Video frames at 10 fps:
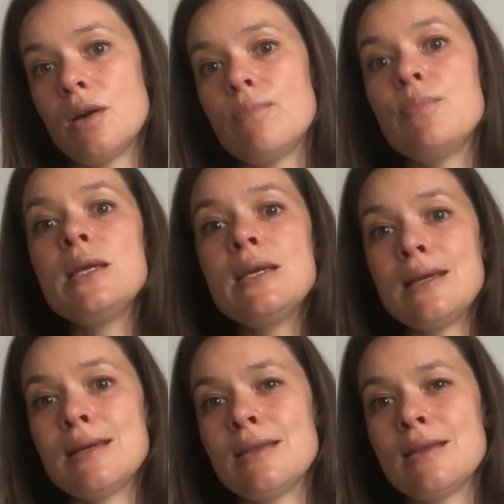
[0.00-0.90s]
be
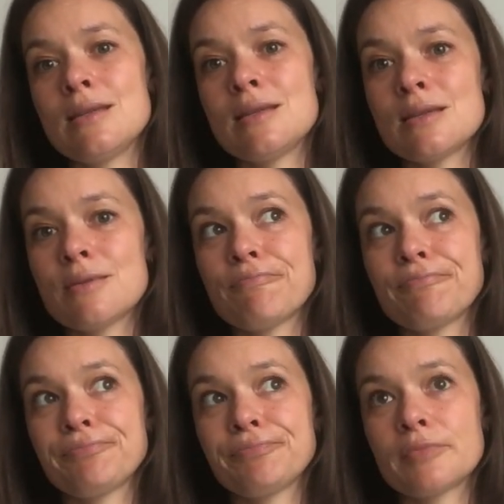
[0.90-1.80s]
in this
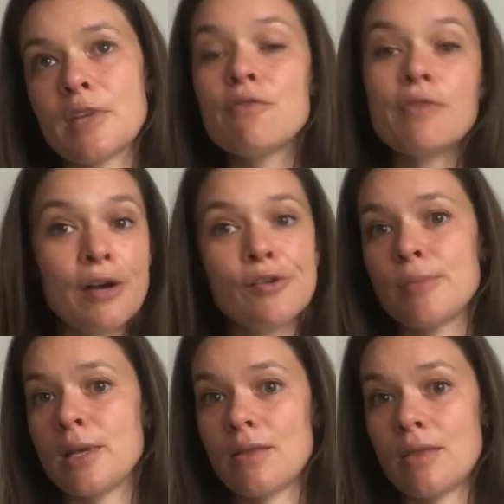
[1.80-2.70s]

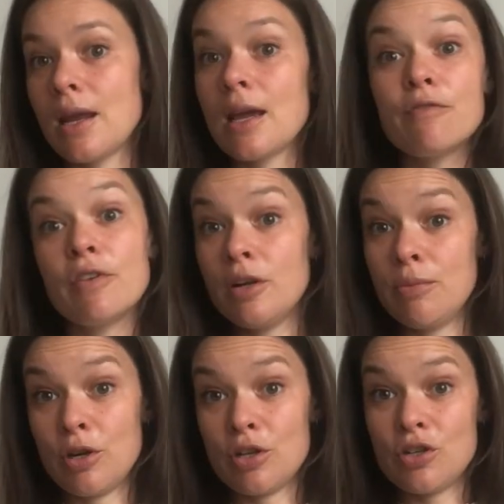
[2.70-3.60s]
environment that I very
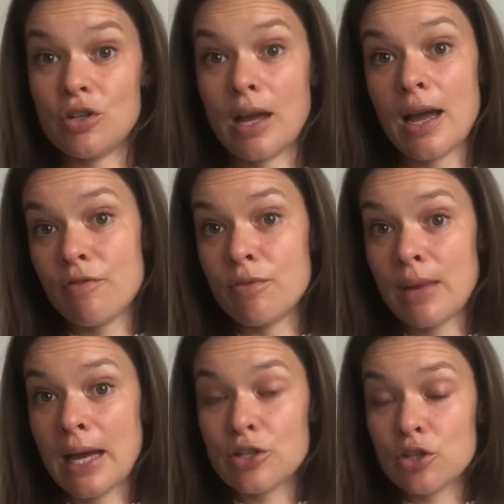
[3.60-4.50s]
much have
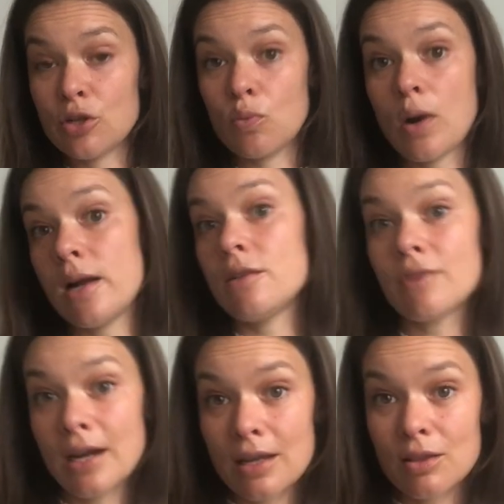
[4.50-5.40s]
imagined while
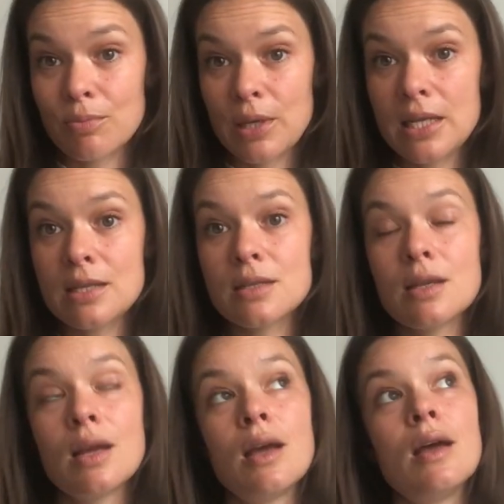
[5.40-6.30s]
writing the piece.
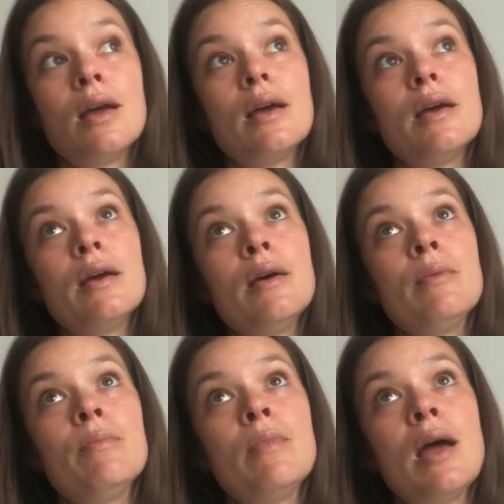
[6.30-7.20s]

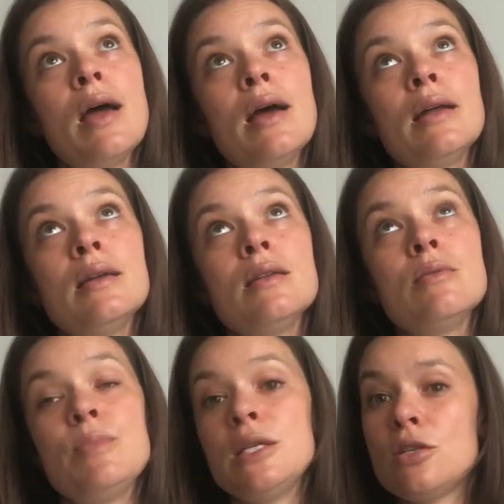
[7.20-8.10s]
And the
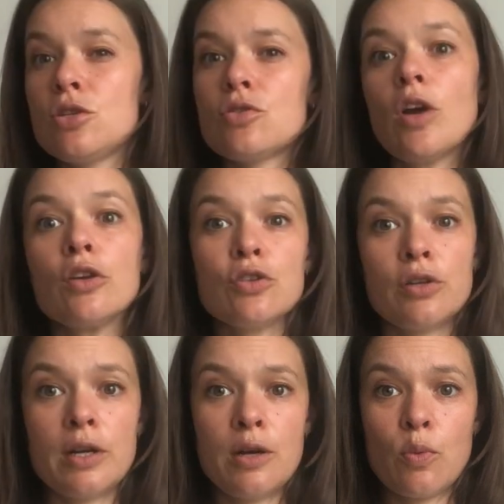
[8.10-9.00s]
piece is structured
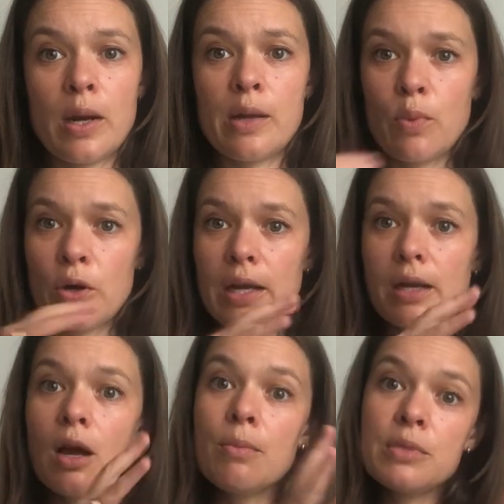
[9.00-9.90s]
in a way where it
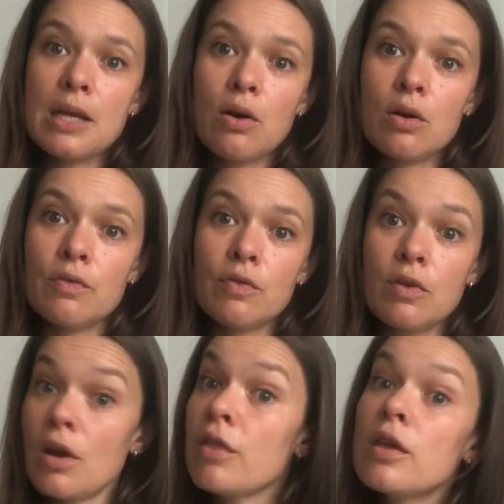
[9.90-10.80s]
comes out of
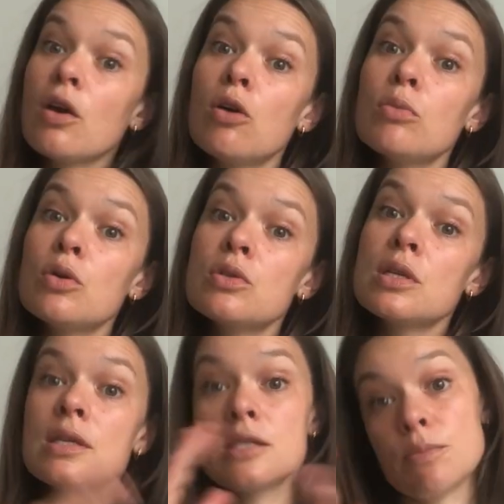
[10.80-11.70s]
nothing almost
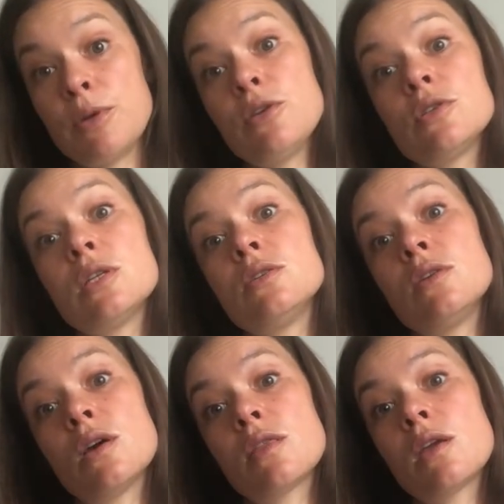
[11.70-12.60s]
and disappears into
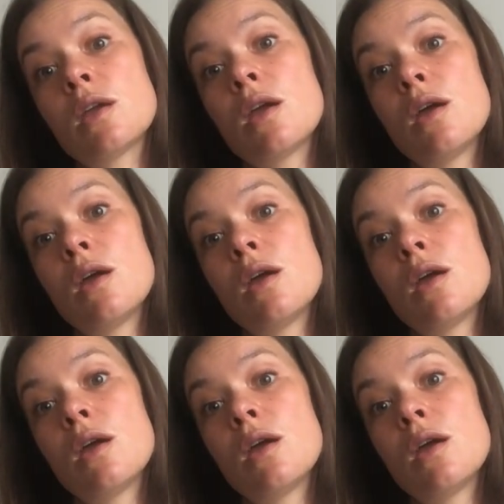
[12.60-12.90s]
nothing,